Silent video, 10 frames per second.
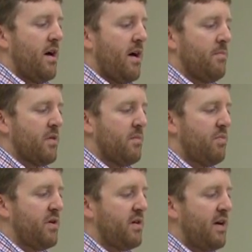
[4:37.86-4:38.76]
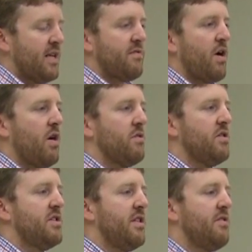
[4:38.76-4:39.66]
um, complete loss of
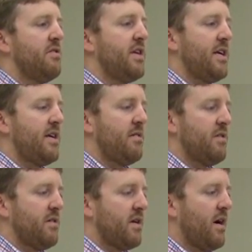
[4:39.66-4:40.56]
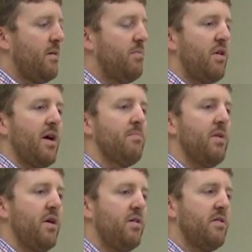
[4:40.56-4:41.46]
cartilage in their knee, what you call bone on
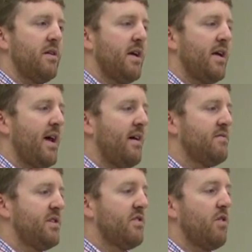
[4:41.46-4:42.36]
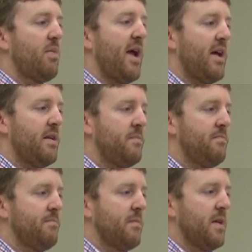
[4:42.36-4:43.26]
bone, and have zero pain.
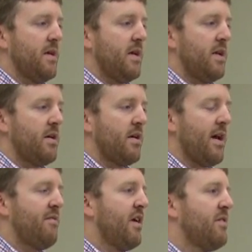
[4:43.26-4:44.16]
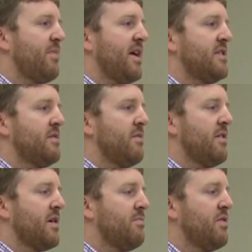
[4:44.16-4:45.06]
And you could have another patient
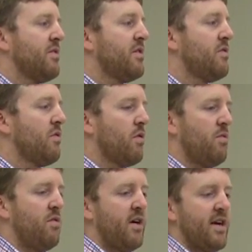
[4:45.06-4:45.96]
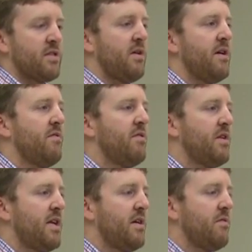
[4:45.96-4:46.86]
with a completely normal x-ray of their
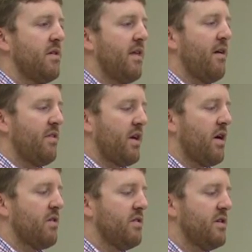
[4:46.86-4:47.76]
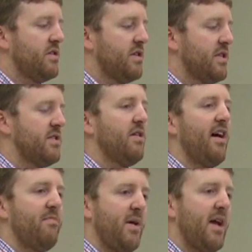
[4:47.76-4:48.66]
knee with healthy cartilage and still
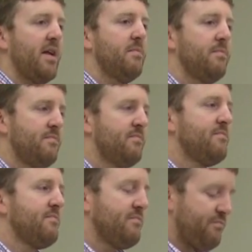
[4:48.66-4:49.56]
have pain. Hmm.